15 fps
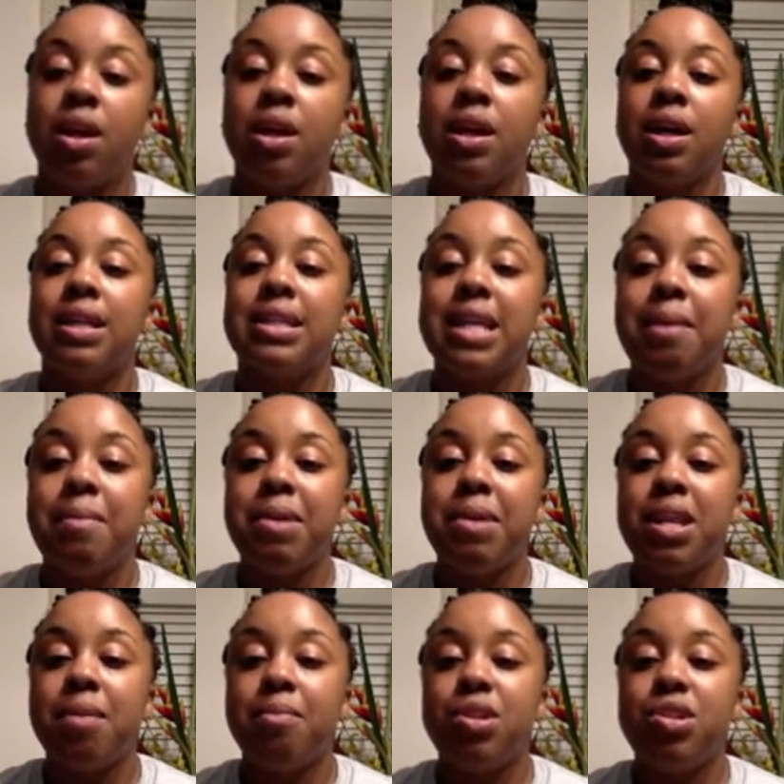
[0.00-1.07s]
Assignment
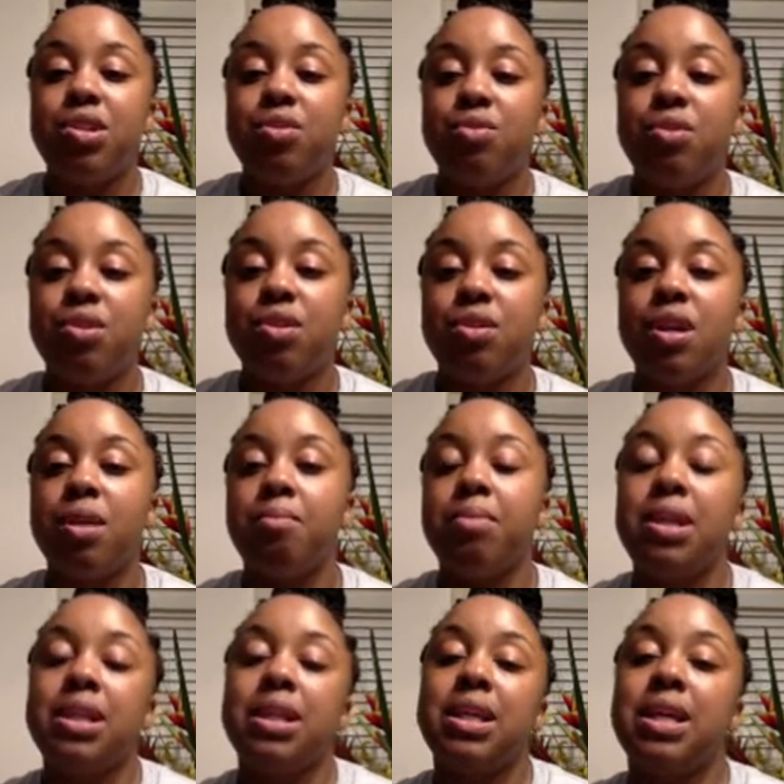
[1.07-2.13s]
number 2, you're going to
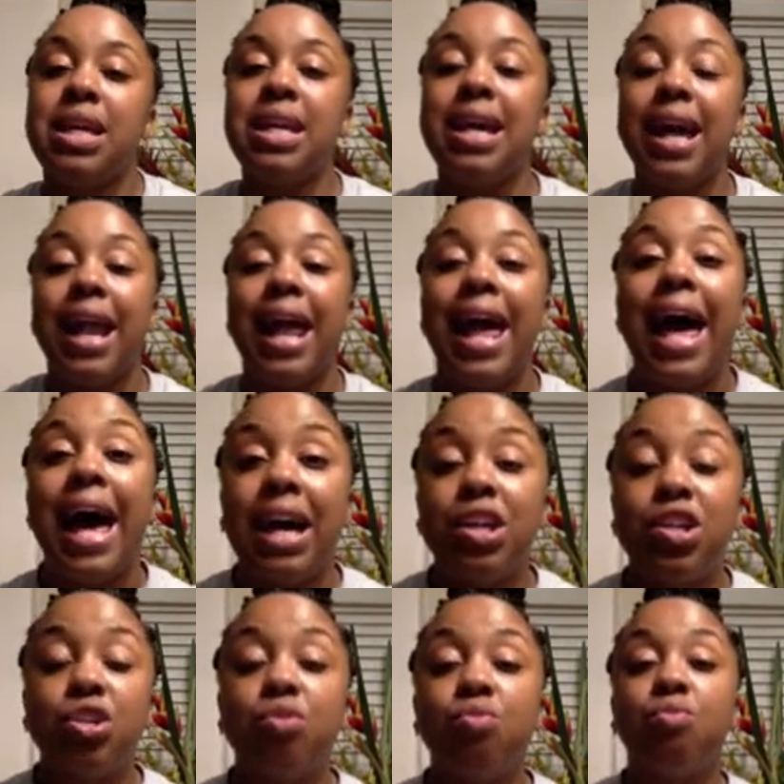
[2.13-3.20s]
be looking at
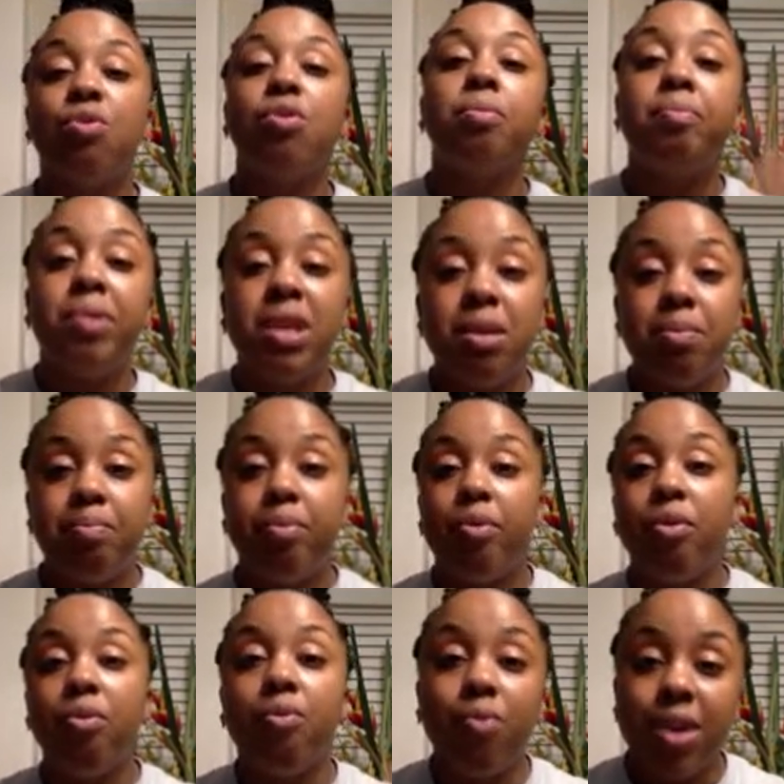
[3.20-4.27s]
actual
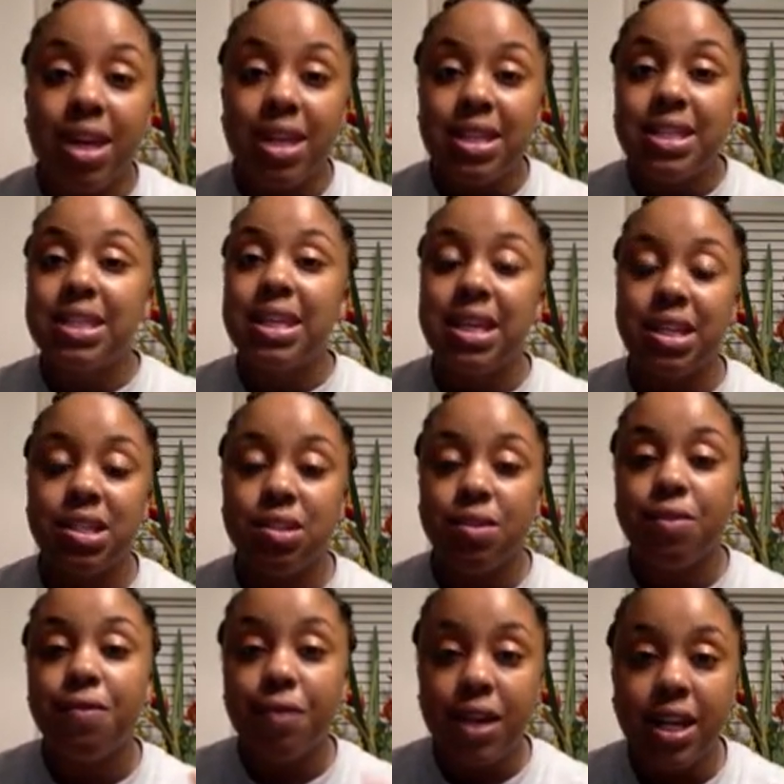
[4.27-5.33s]
people with
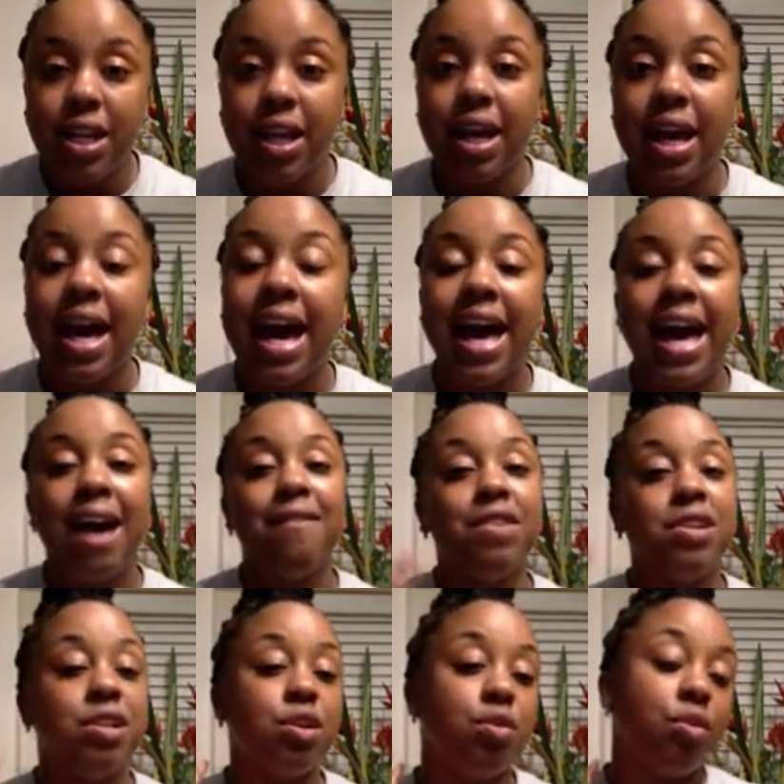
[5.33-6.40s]
schizophrenia. I have
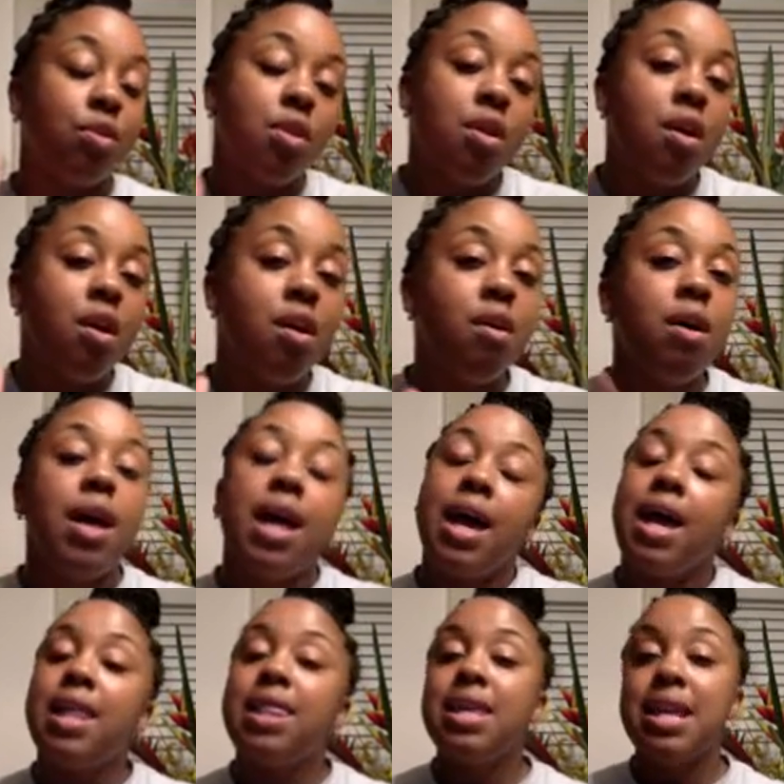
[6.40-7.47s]
a little girl,
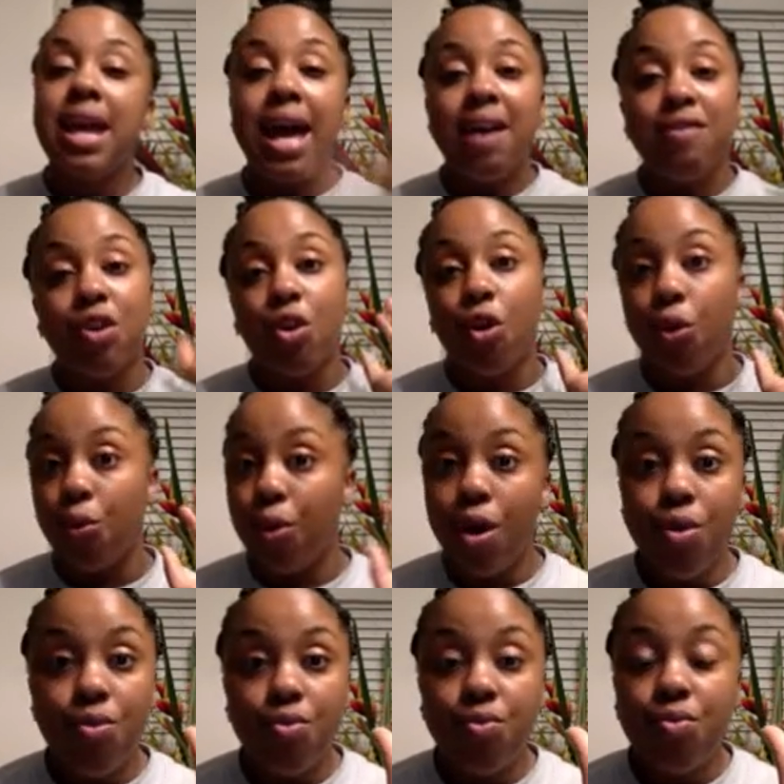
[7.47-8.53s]
and then I have a
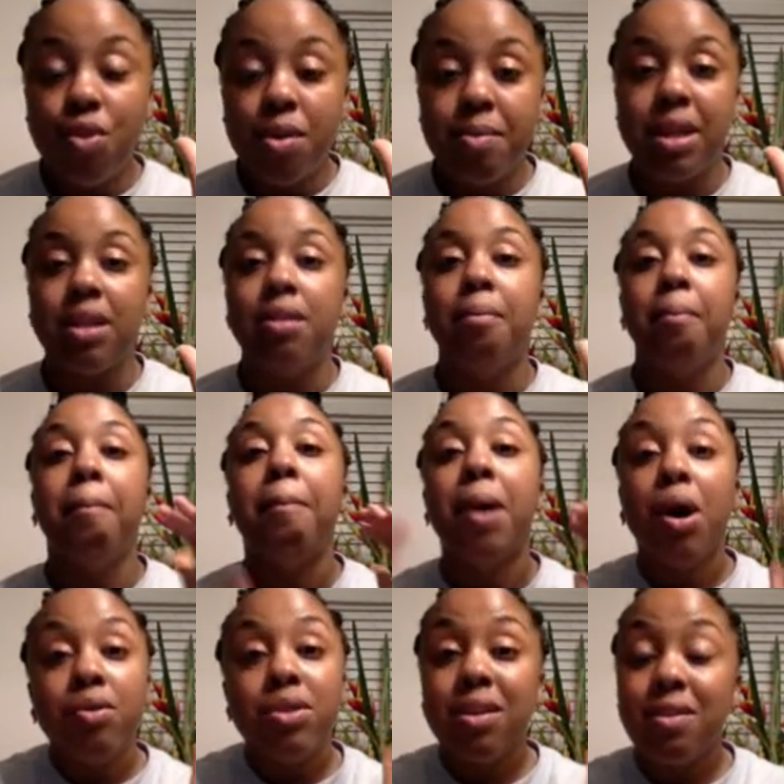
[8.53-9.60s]
grown woman.
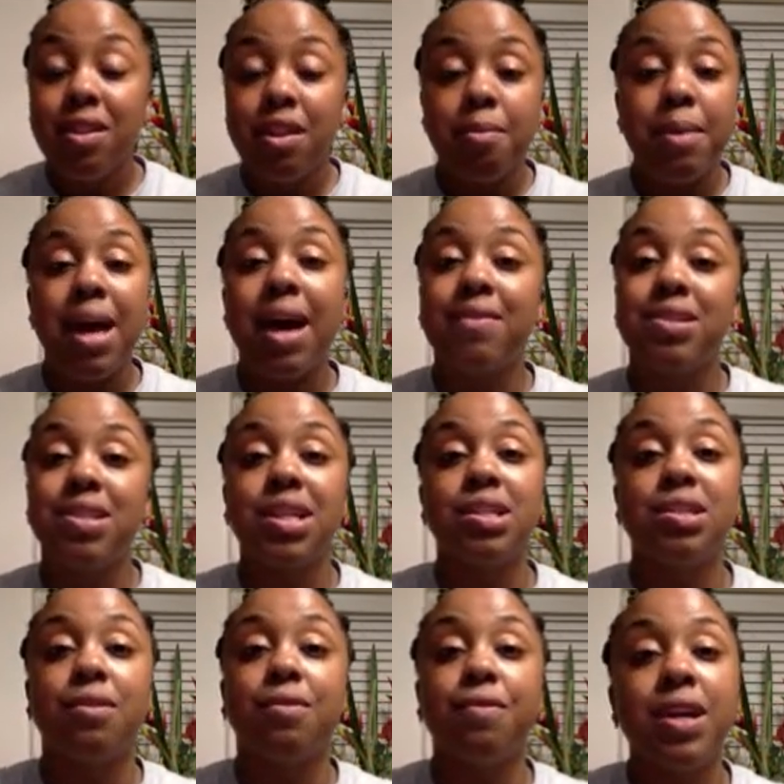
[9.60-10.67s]
Both of them have
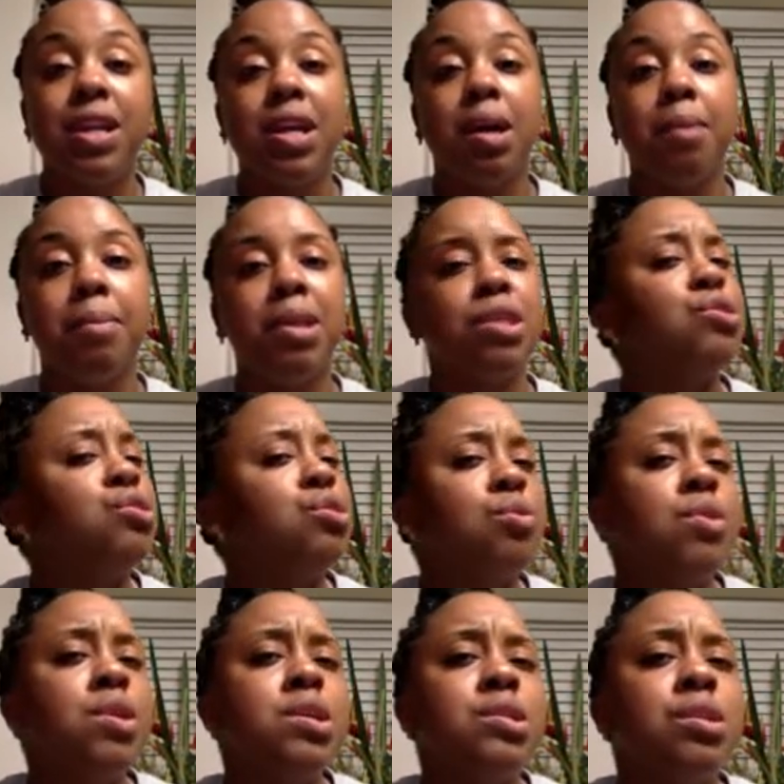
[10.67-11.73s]
schizophrenia, but their
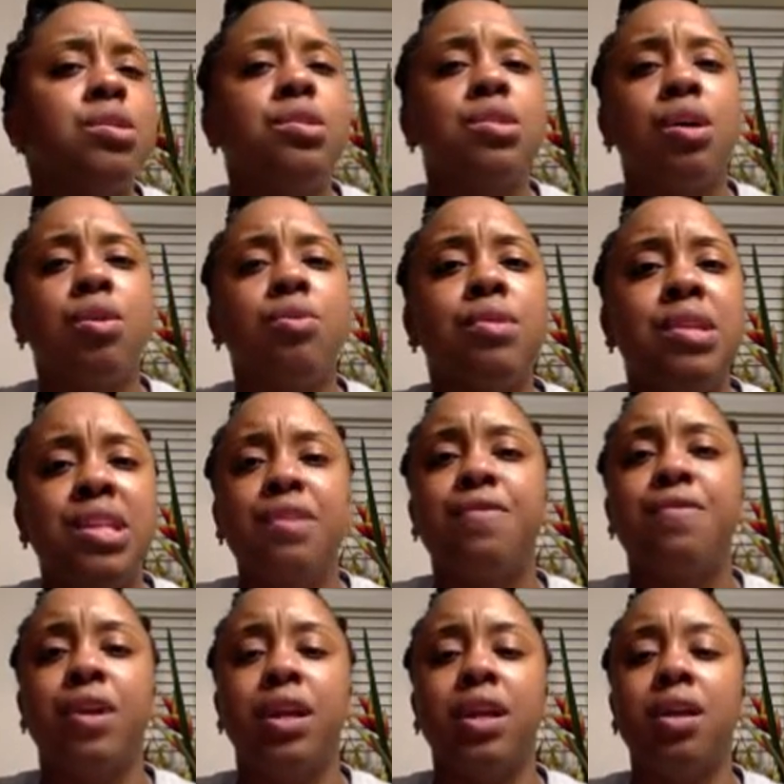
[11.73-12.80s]
stories are so
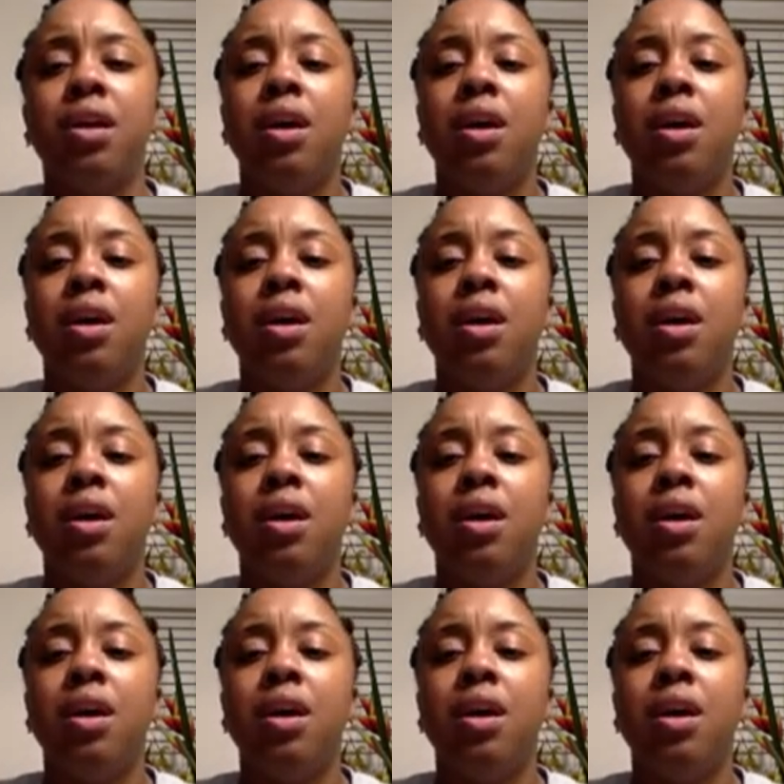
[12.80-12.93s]
different.